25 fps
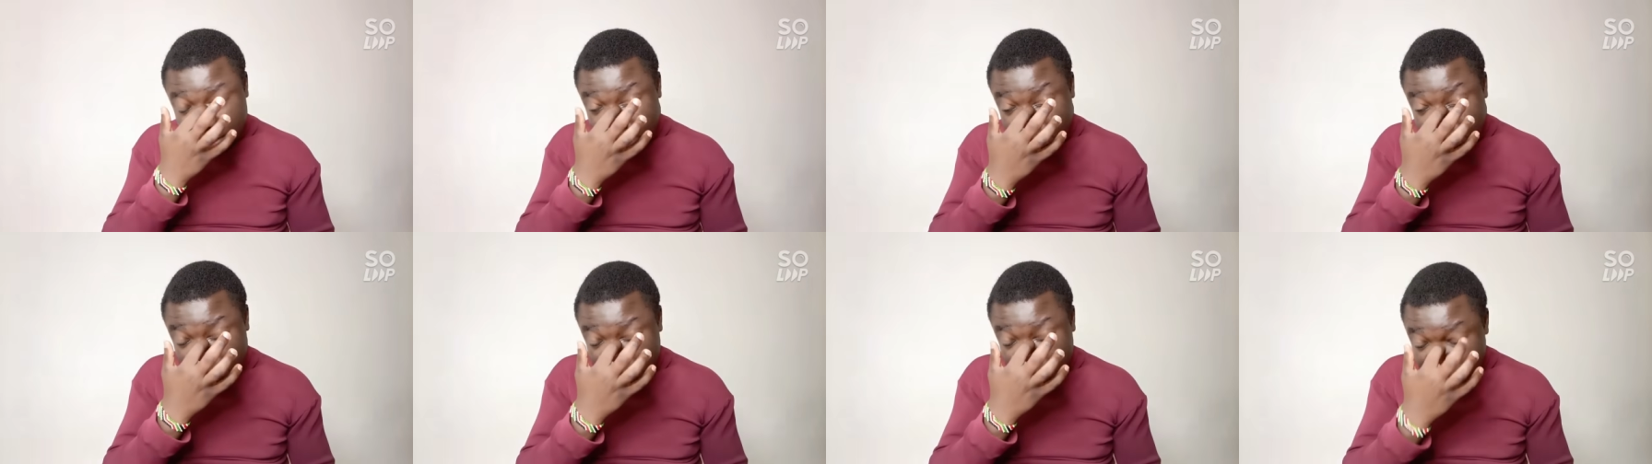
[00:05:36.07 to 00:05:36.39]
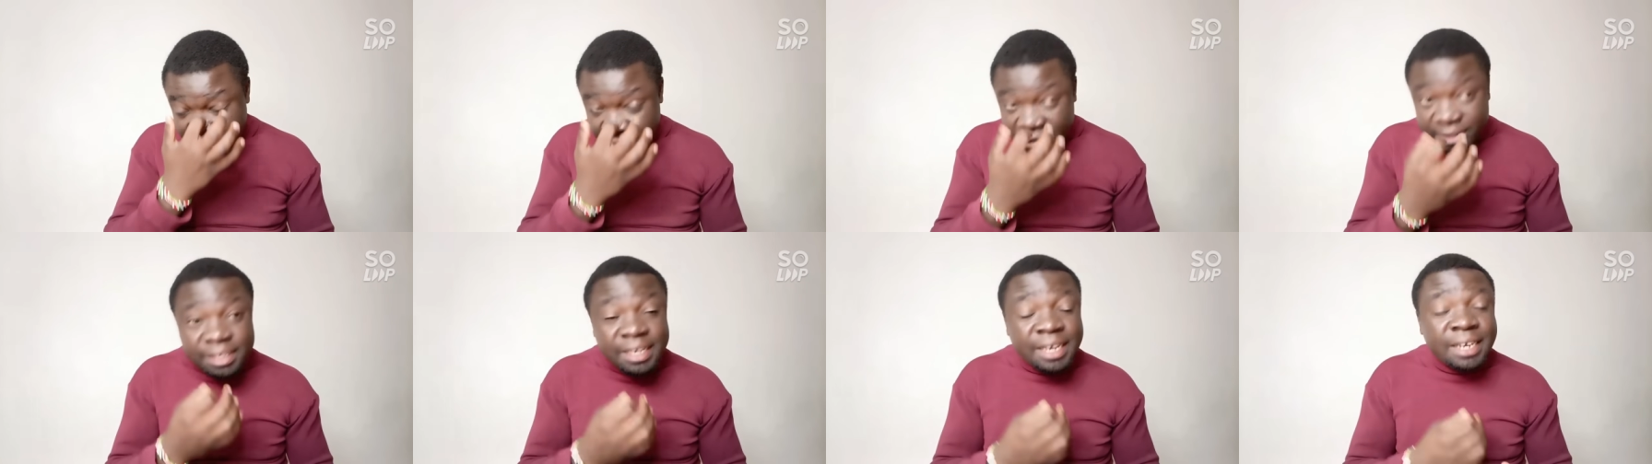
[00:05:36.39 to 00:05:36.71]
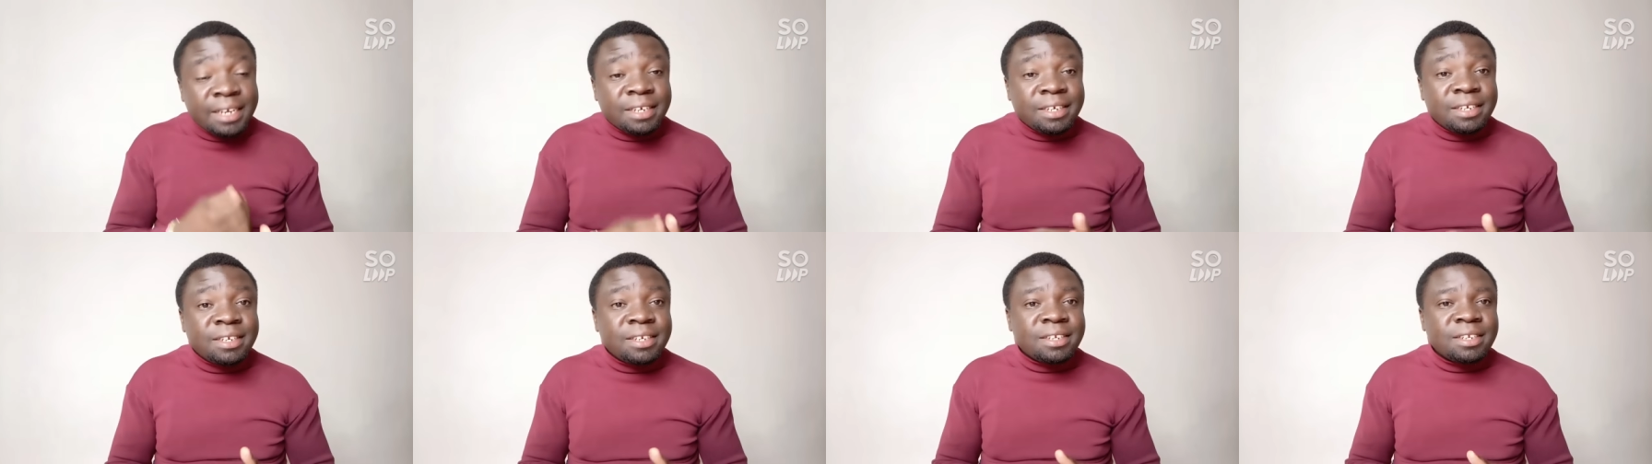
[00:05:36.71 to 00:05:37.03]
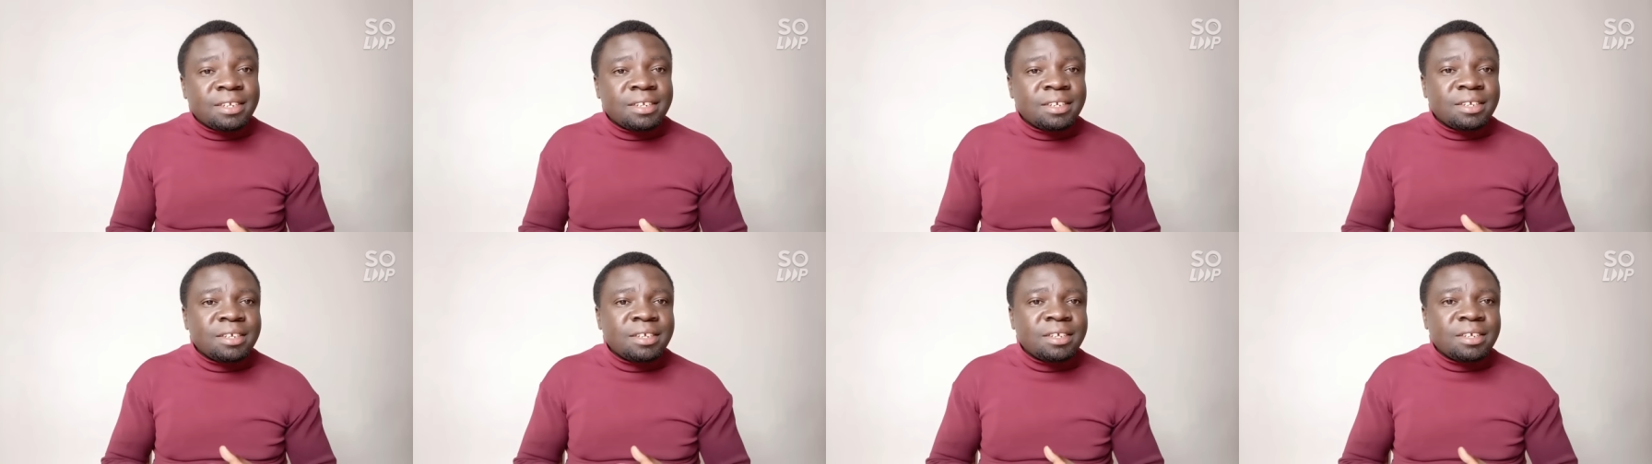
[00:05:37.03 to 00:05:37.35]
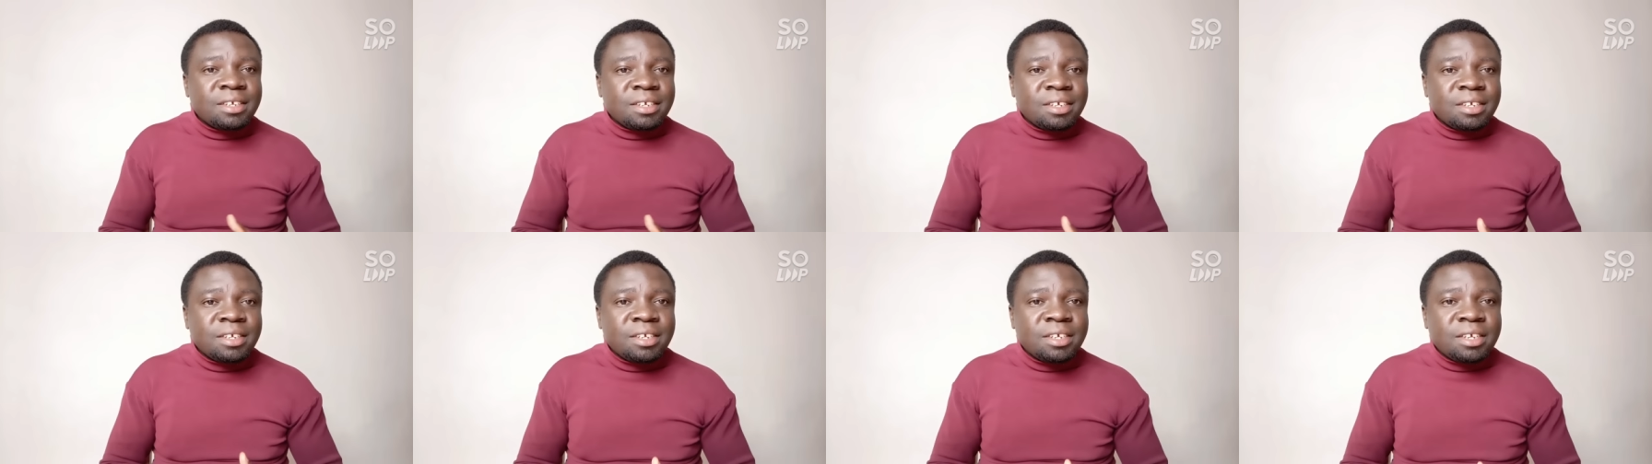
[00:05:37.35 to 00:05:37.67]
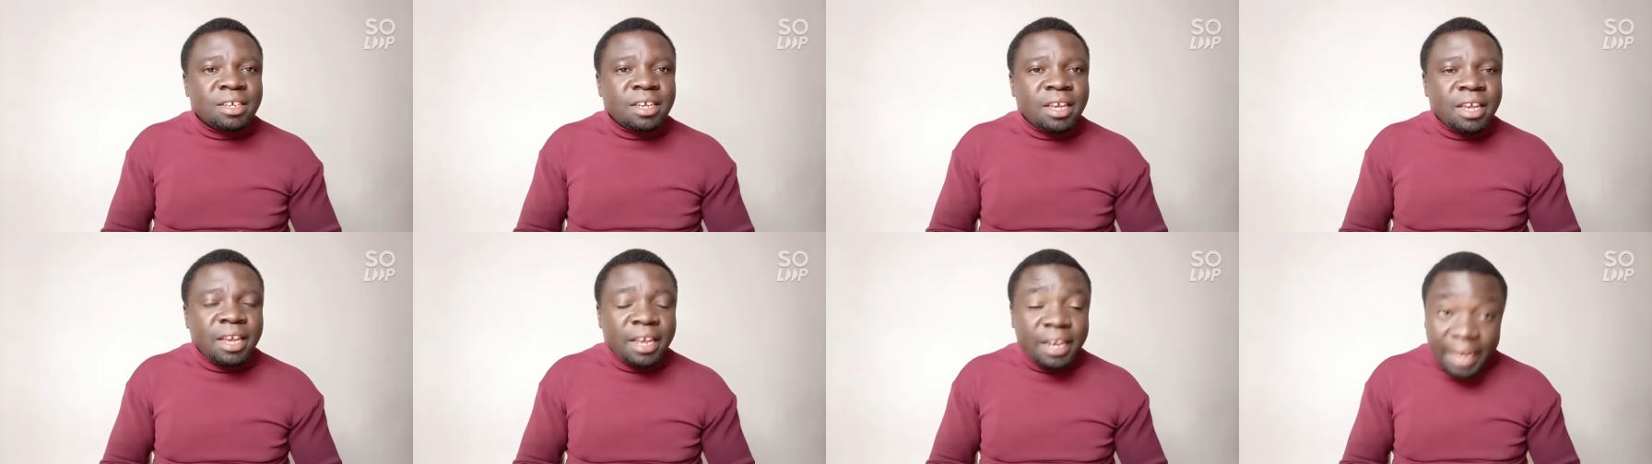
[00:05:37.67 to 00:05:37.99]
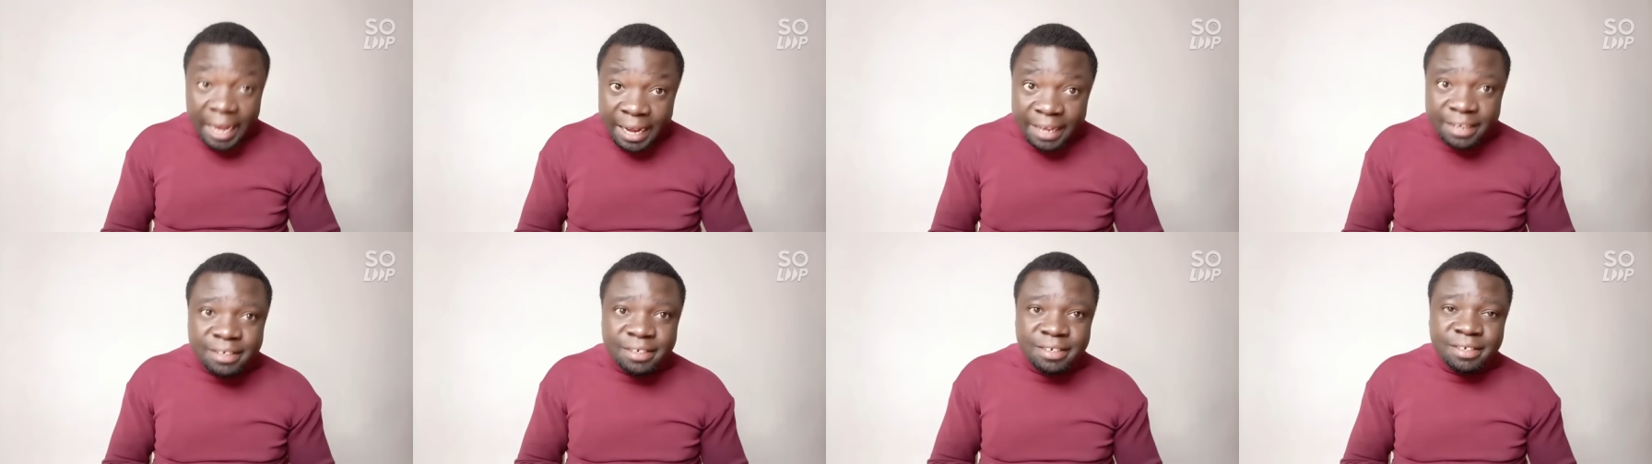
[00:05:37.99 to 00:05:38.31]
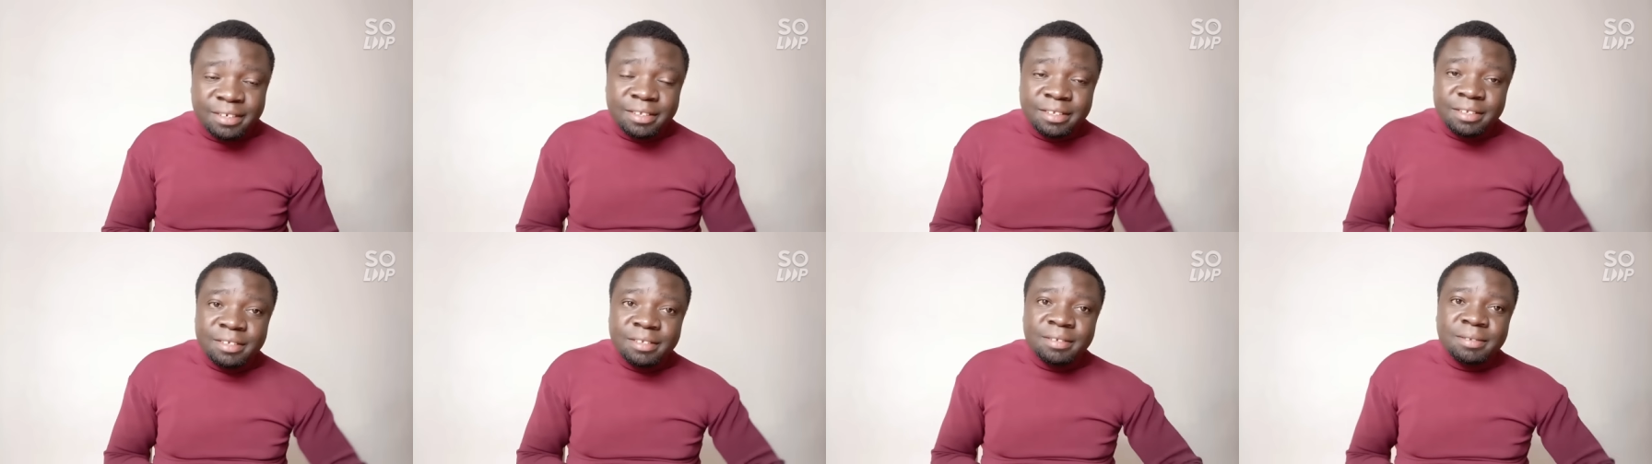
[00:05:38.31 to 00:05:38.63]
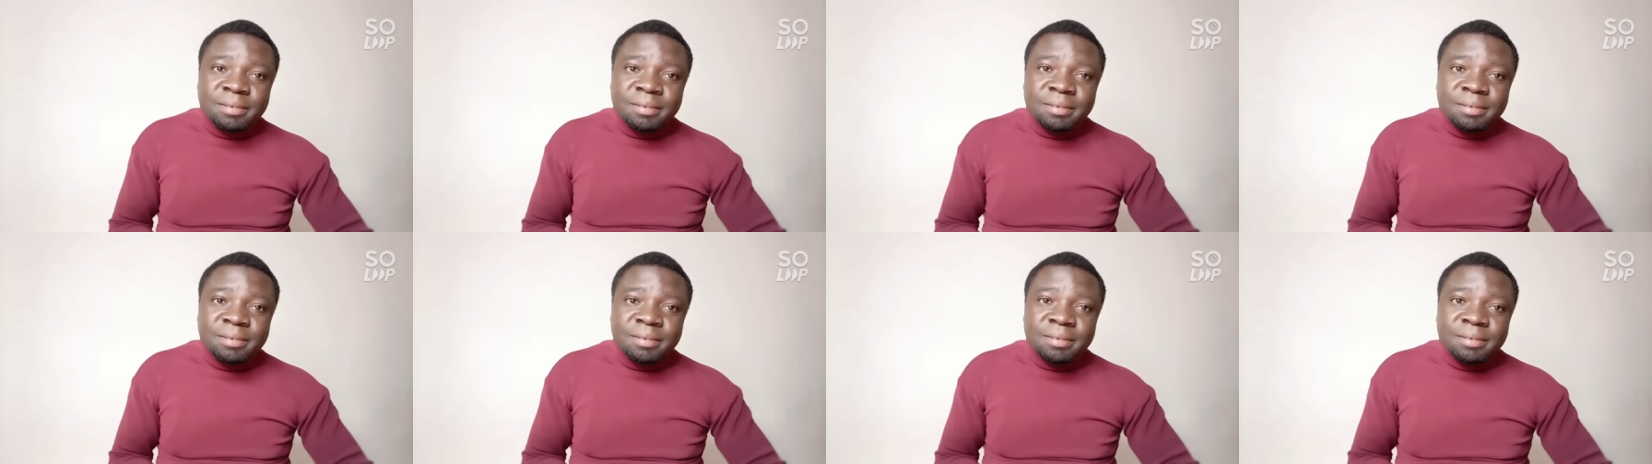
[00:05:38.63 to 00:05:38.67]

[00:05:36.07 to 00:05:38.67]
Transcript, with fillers: genocide in Haiti.